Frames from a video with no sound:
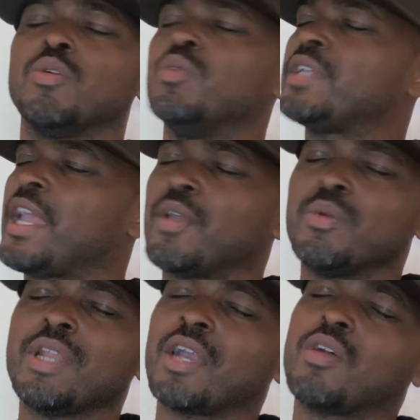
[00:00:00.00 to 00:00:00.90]
We're
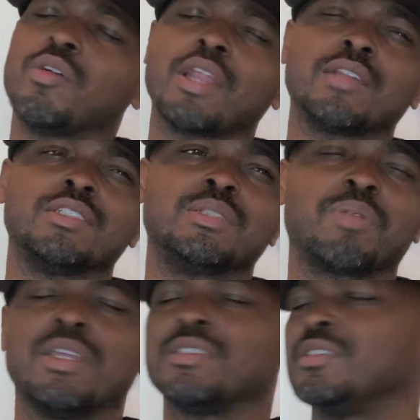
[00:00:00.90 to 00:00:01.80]
not going out to this place.